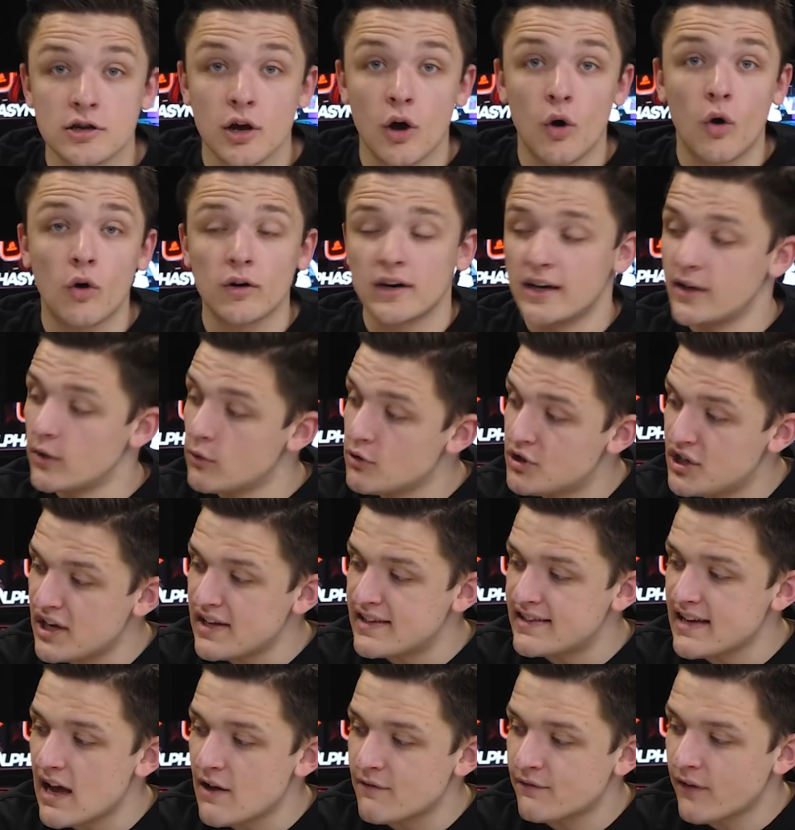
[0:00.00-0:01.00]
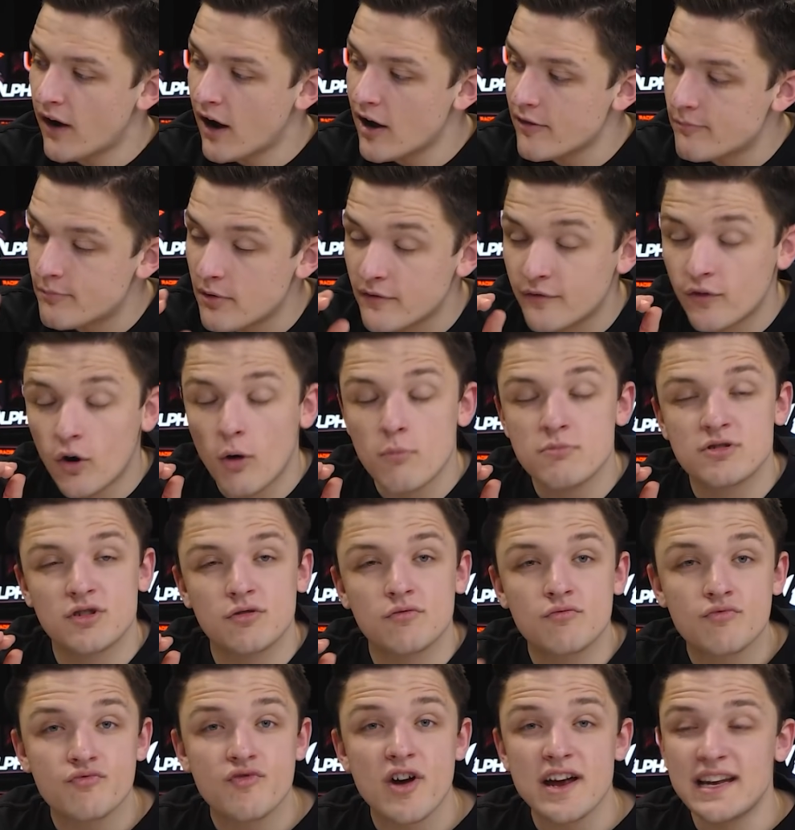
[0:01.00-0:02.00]
so all in all GTA 5 performs
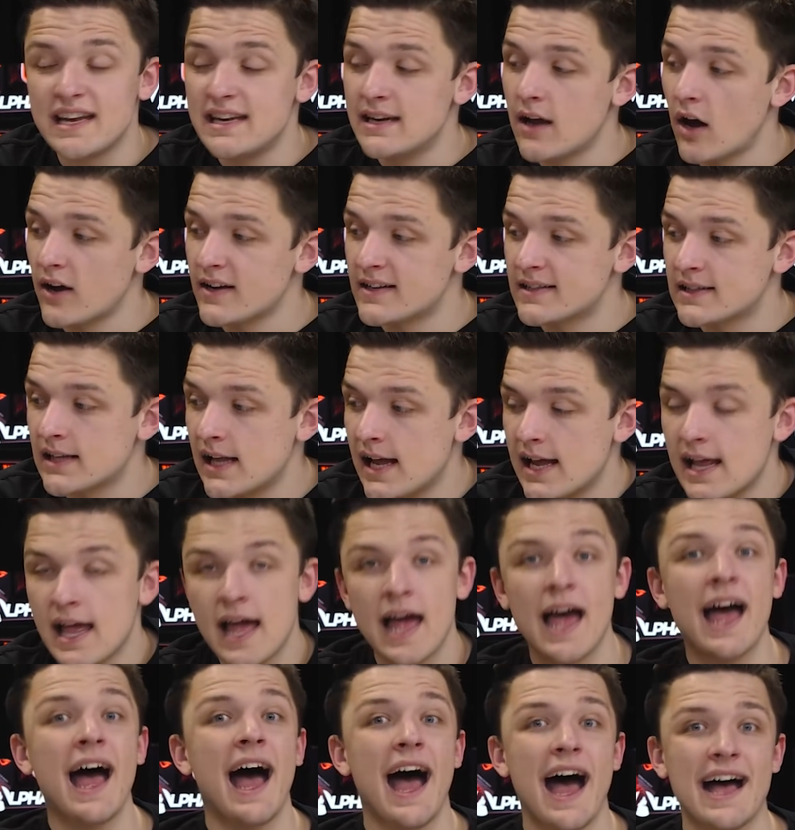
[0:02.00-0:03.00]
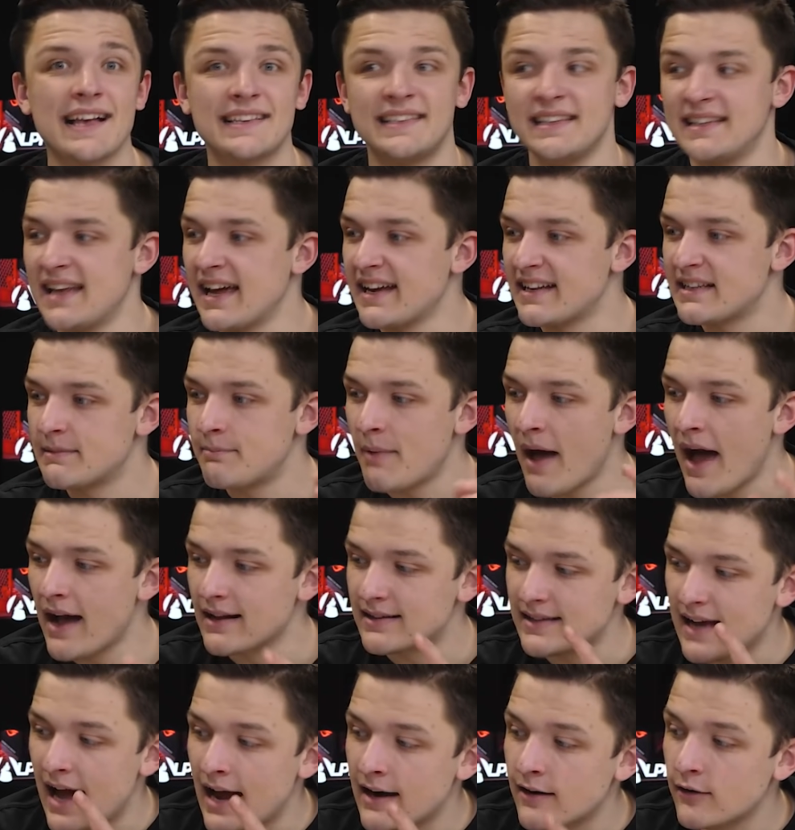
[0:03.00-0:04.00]
really nicely, as you'd
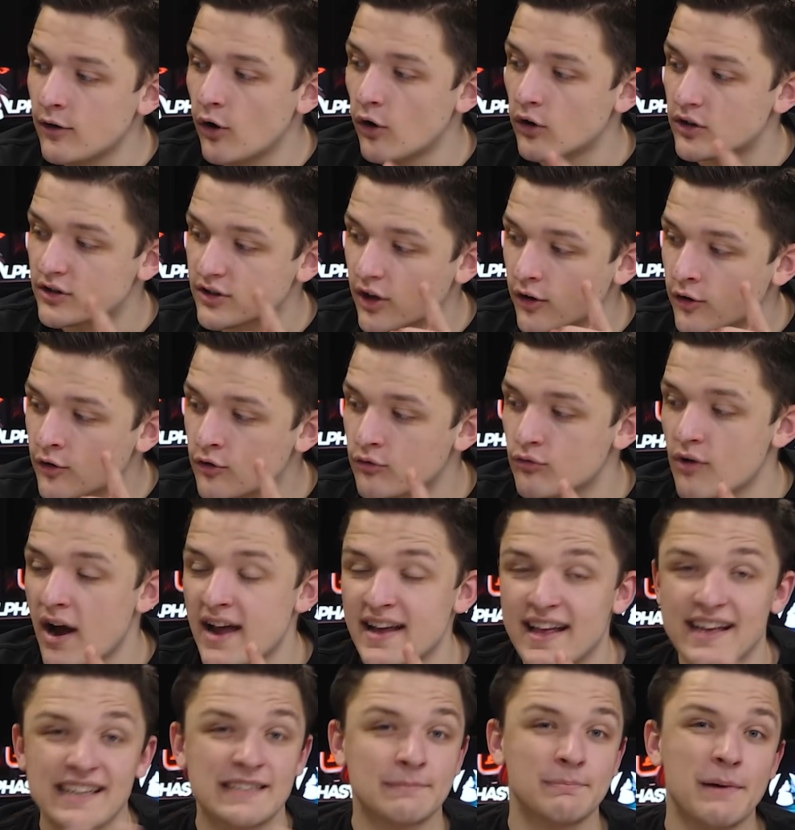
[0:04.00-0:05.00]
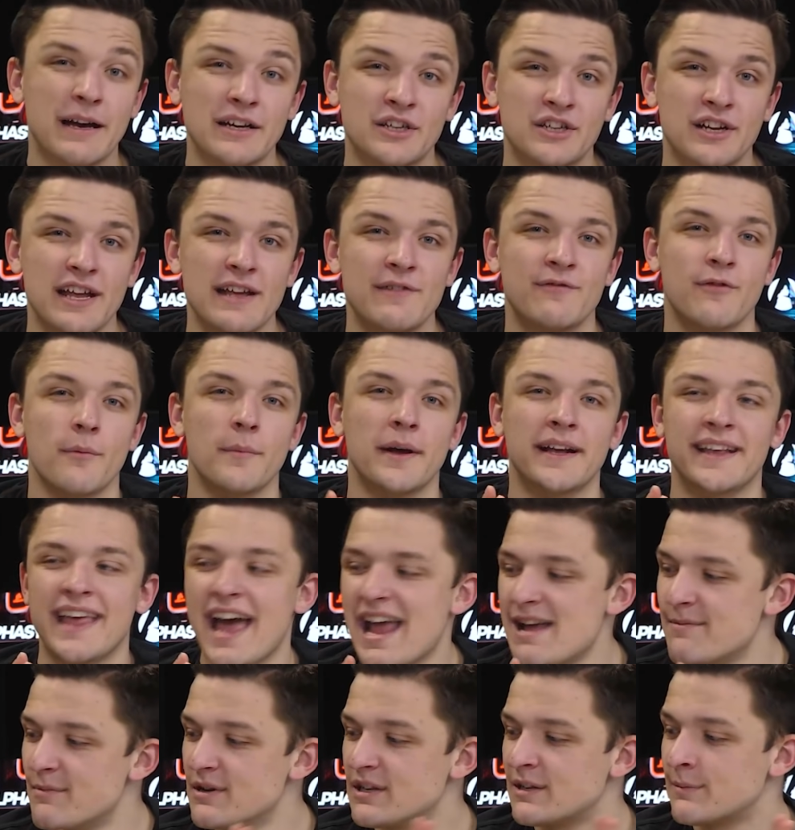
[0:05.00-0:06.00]
expect, and looks great, especially from a
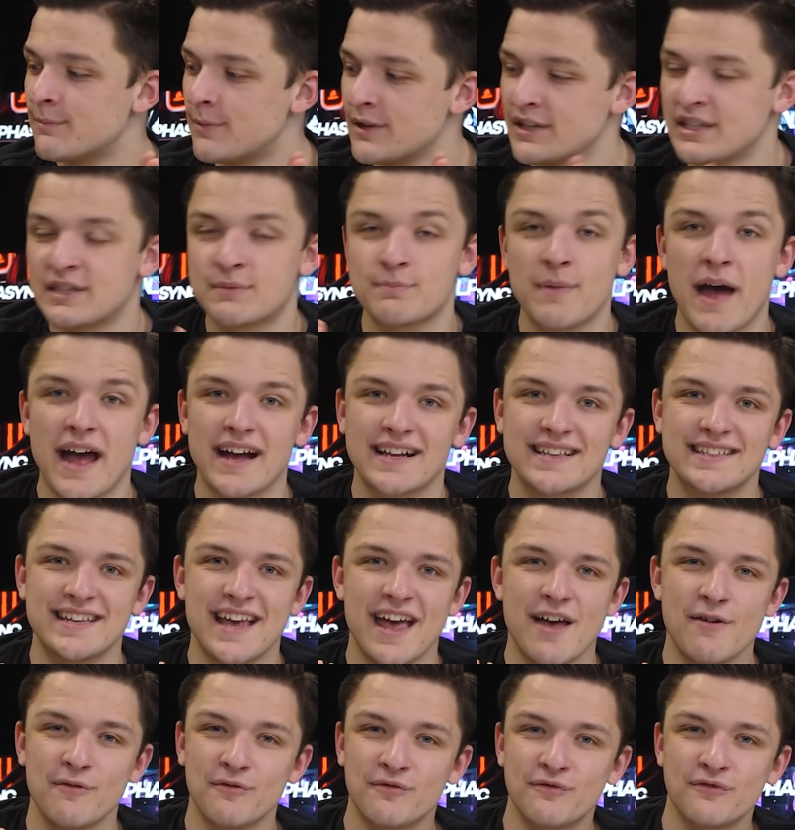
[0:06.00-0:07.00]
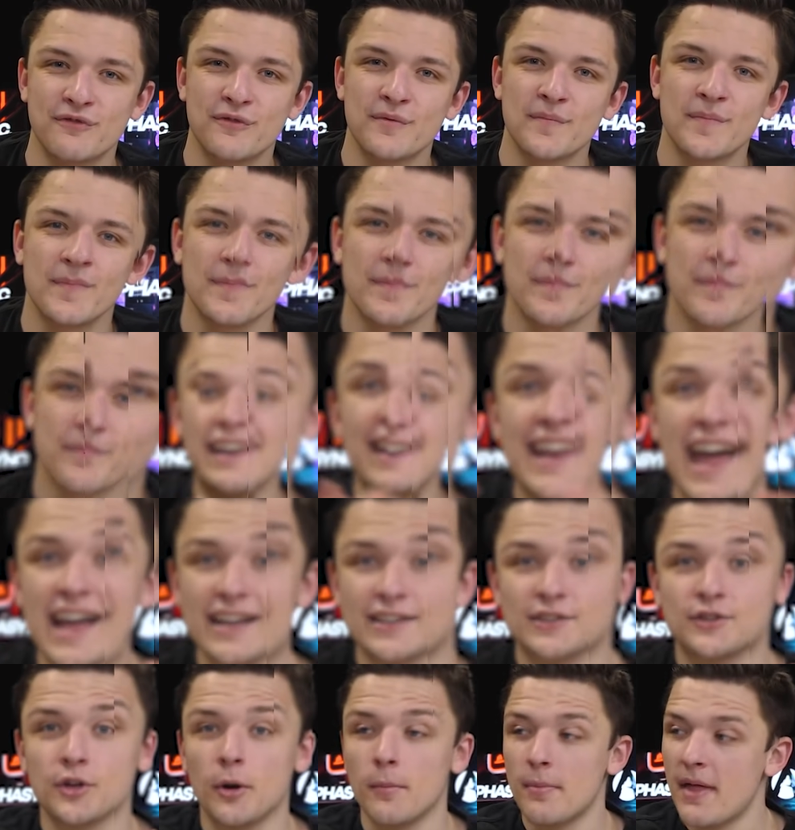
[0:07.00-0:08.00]
gamer's perspective.
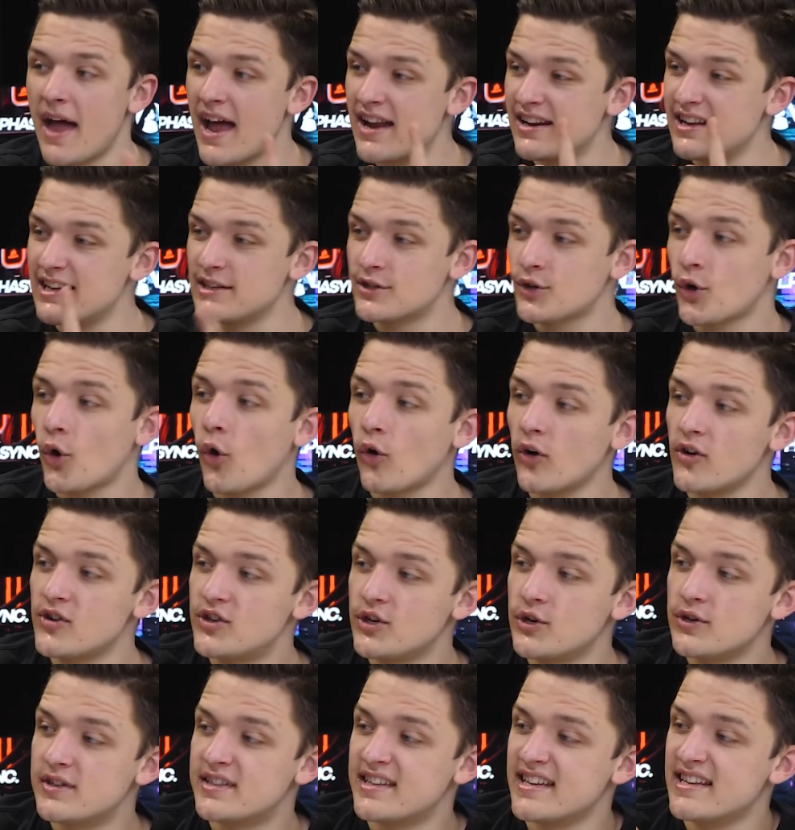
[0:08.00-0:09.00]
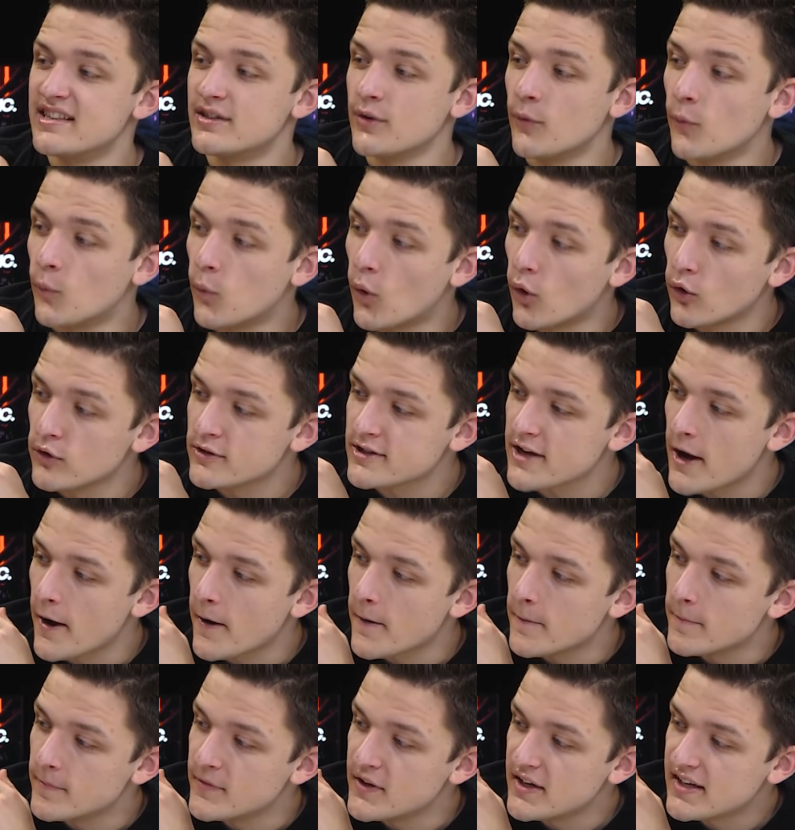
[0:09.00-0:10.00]
Next up then is Call of Duty's
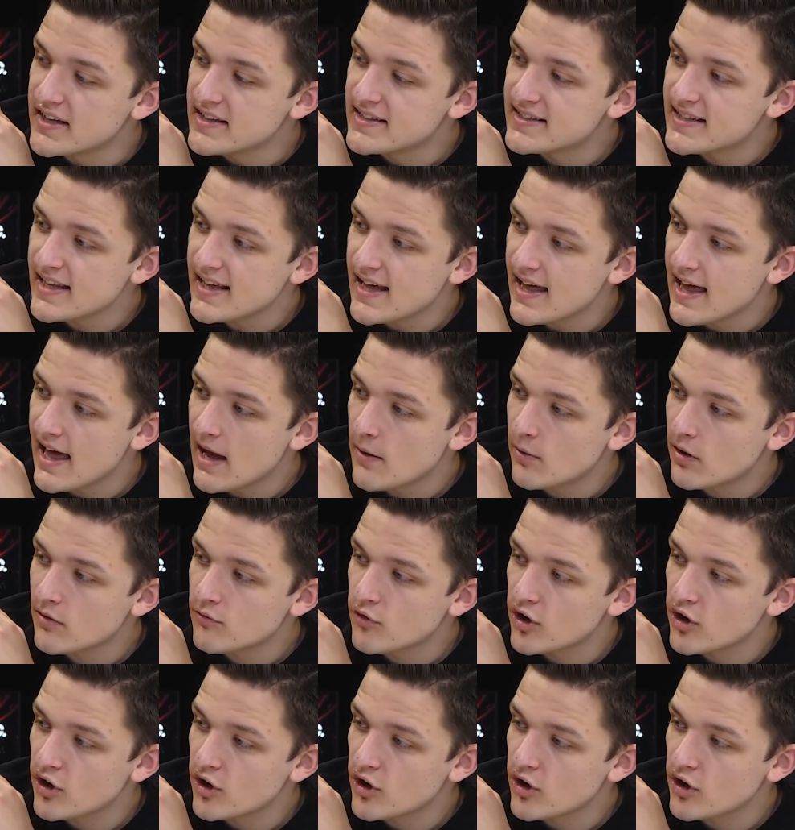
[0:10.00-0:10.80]
Warzone. You can see here we're